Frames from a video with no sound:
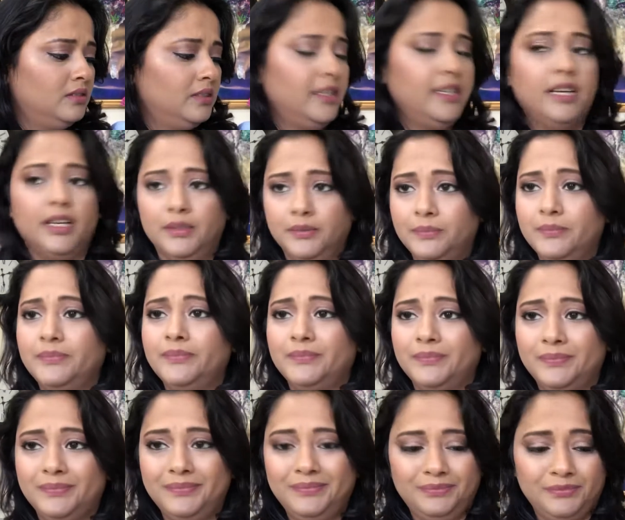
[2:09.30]
Yeah,
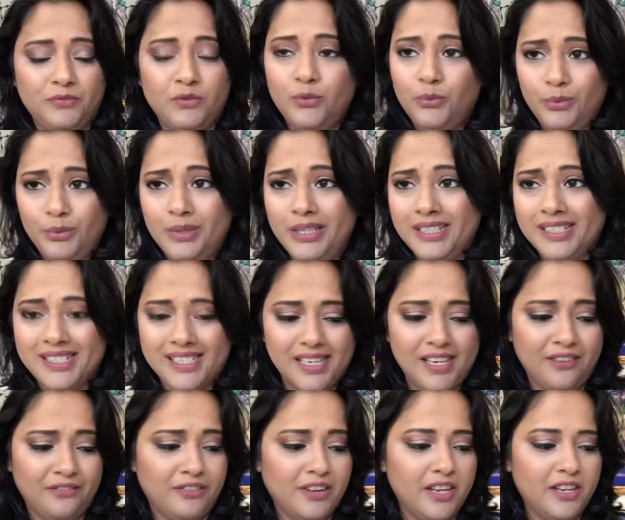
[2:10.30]
we'll
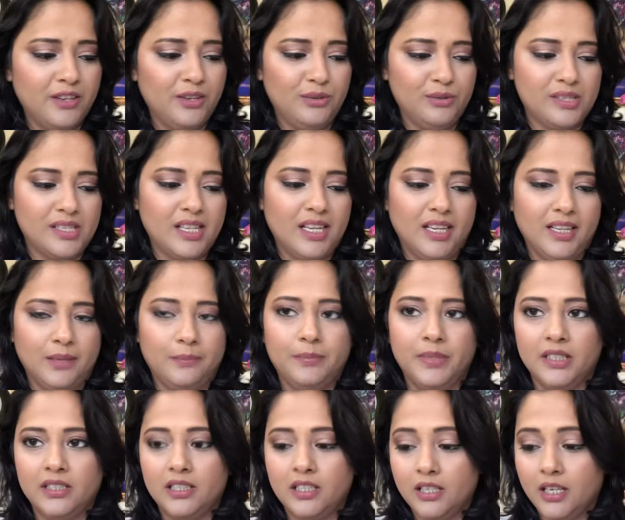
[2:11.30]
see if I use that,
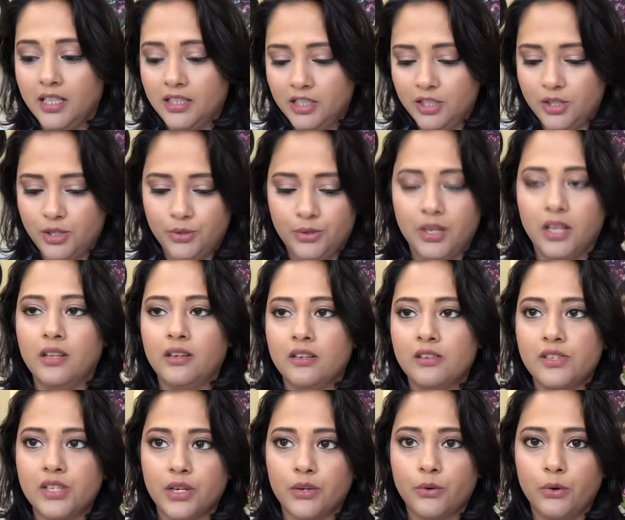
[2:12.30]
but the other two
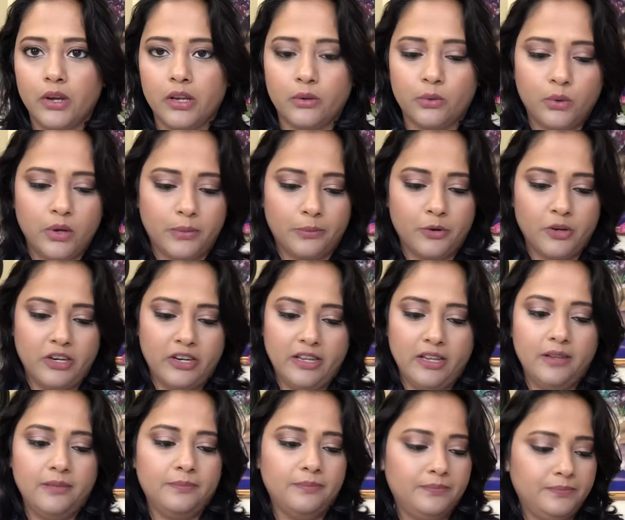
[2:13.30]
colors are quite
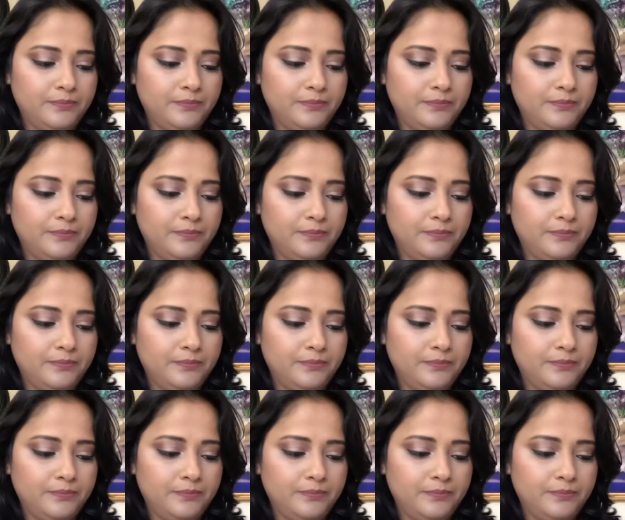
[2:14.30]
pretty.